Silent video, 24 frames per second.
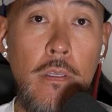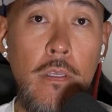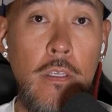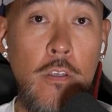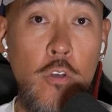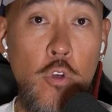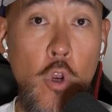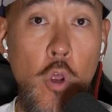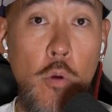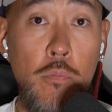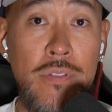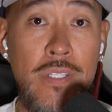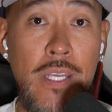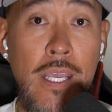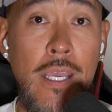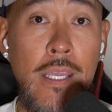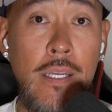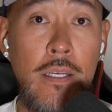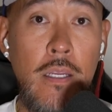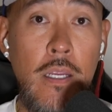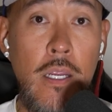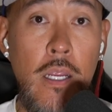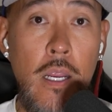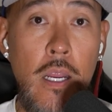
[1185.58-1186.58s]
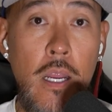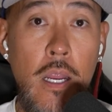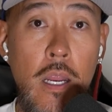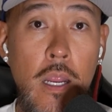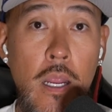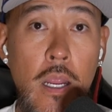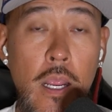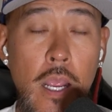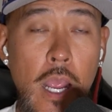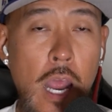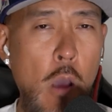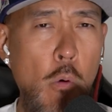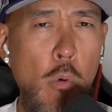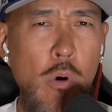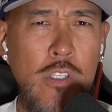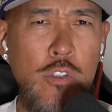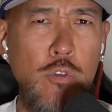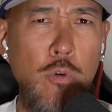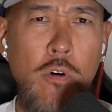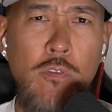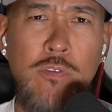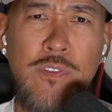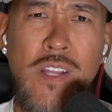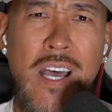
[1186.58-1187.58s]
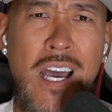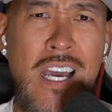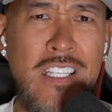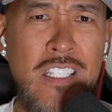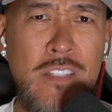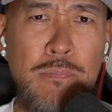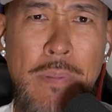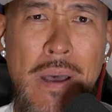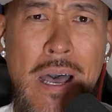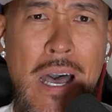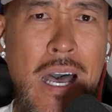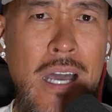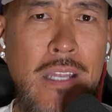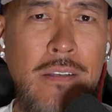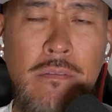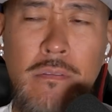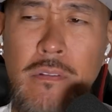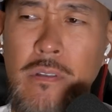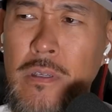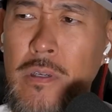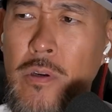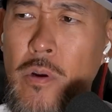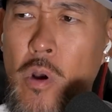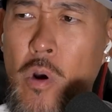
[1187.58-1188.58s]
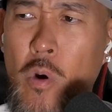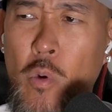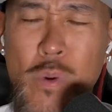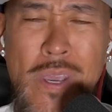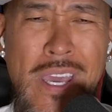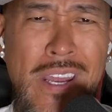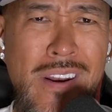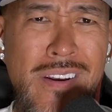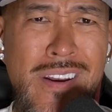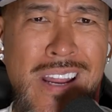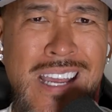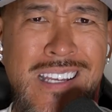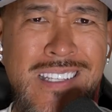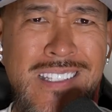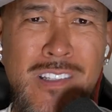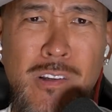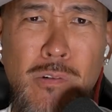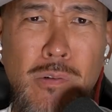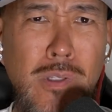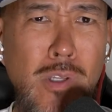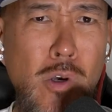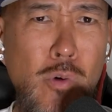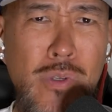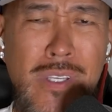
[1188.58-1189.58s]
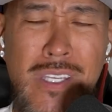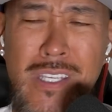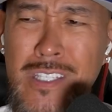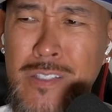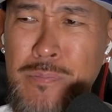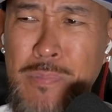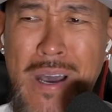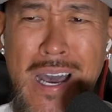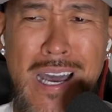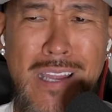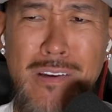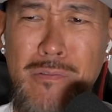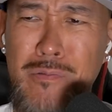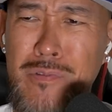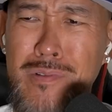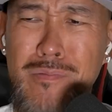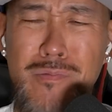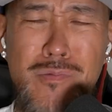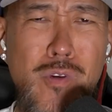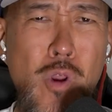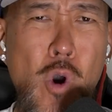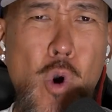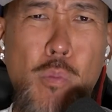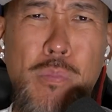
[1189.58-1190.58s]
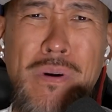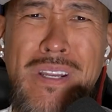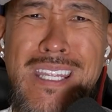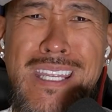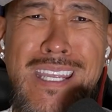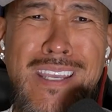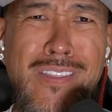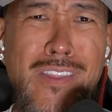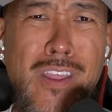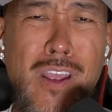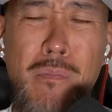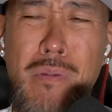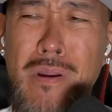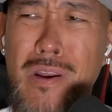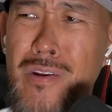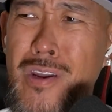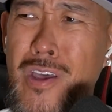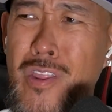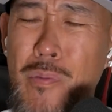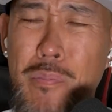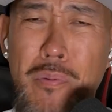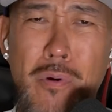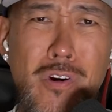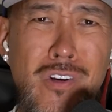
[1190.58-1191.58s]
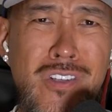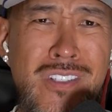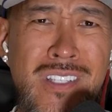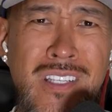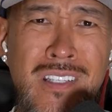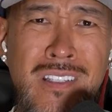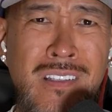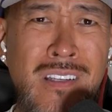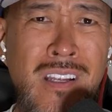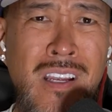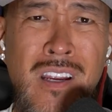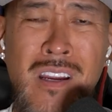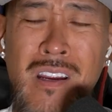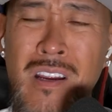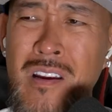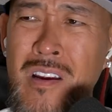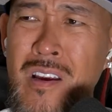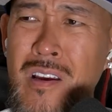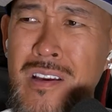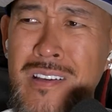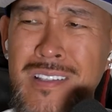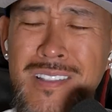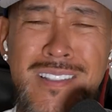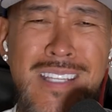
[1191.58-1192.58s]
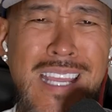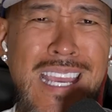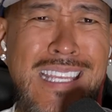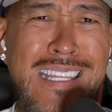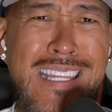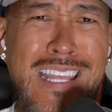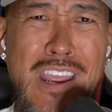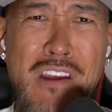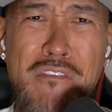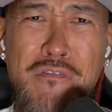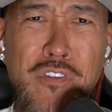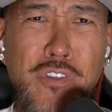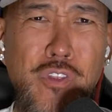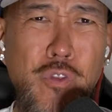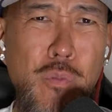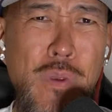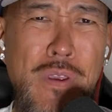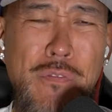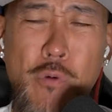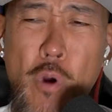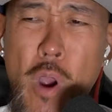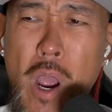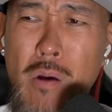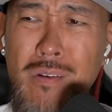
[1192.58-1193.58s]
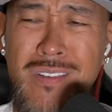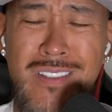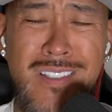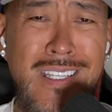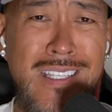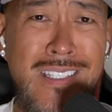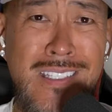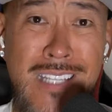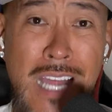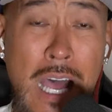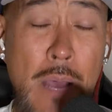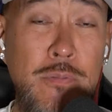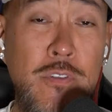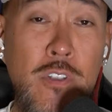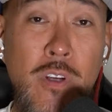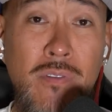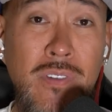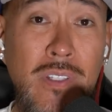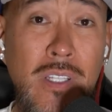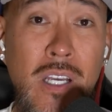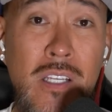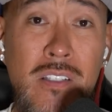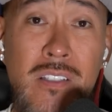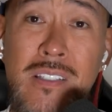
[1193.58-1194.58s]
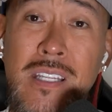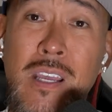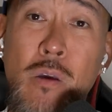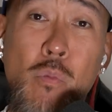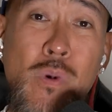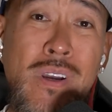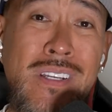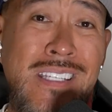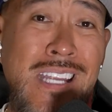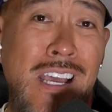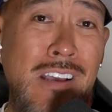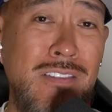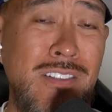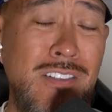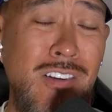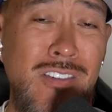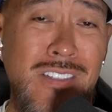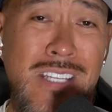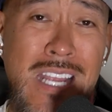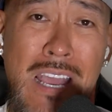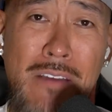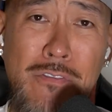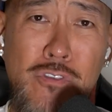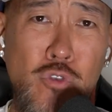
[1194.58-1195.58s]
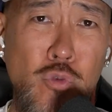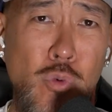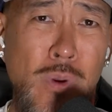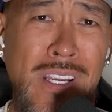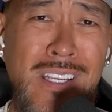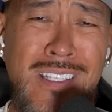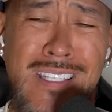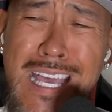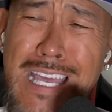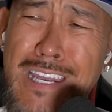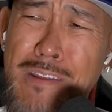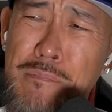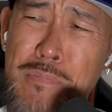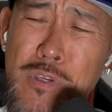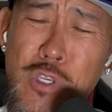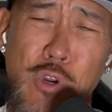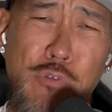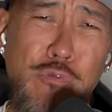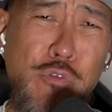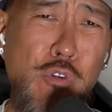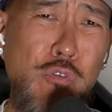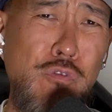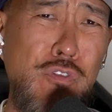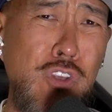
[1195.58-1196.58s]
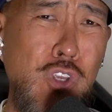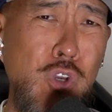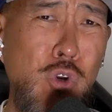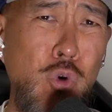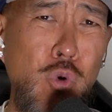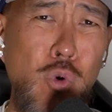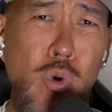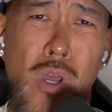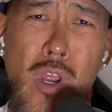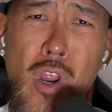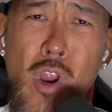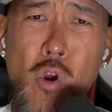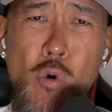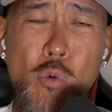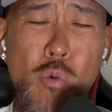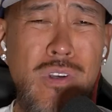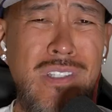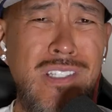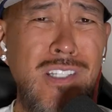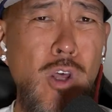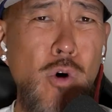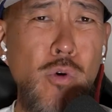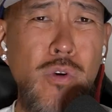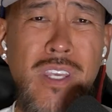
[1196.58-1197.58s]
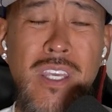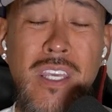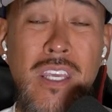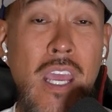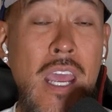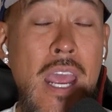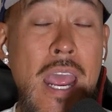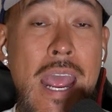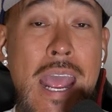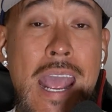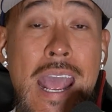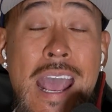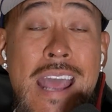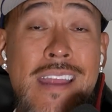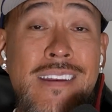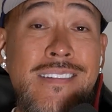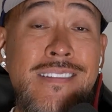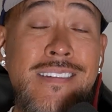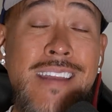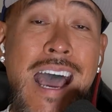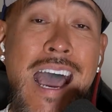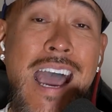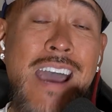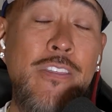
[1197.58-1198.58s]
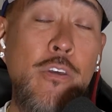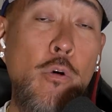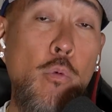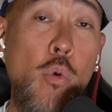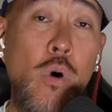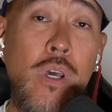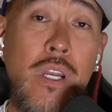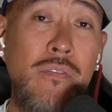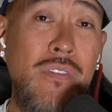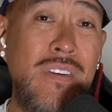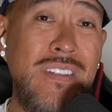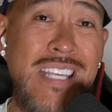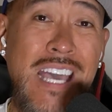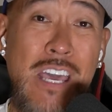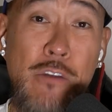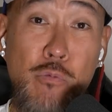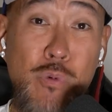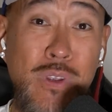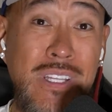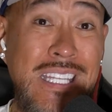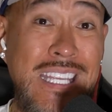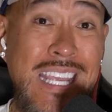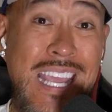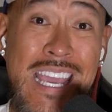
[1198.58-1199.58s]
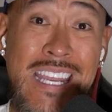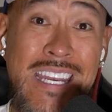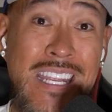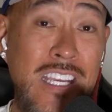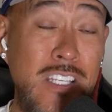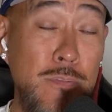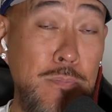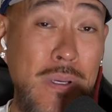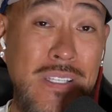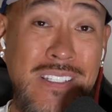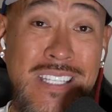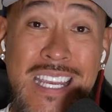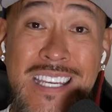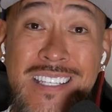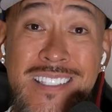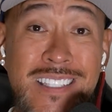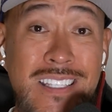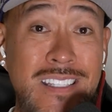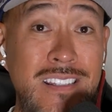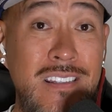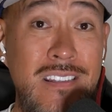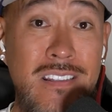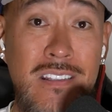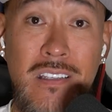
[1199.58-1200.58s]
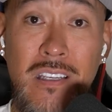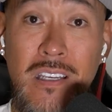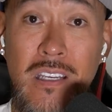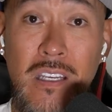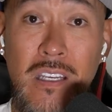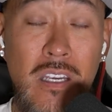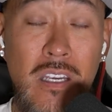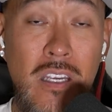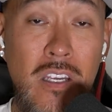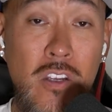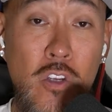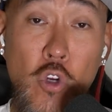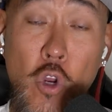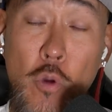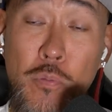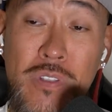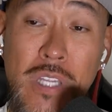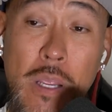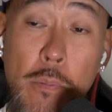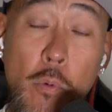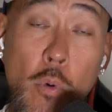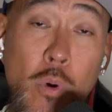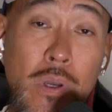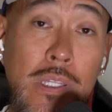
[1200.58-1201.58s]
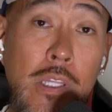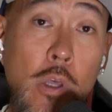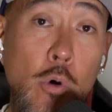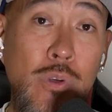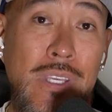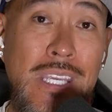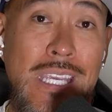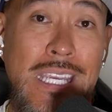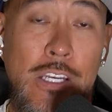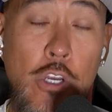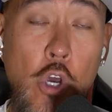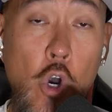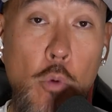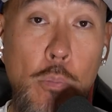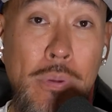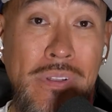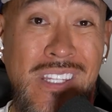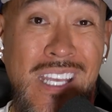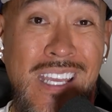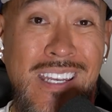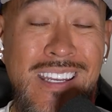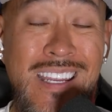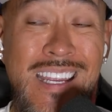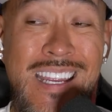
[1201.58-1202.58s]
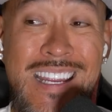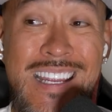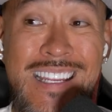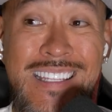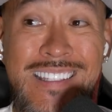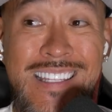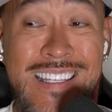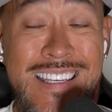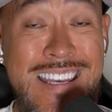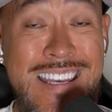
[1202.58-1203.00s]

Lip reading: You know what I'm saying? And I went to a fly spot. We had a nice little low-key spot. Nobody in there but another person Stayed there for 3-4 hours. They stopped serving lunch, then went downstairs to have drinks, had a beautiful view, was low key. And neither one of us had really any expectations. You know what I'm saying? We went low key though. But then the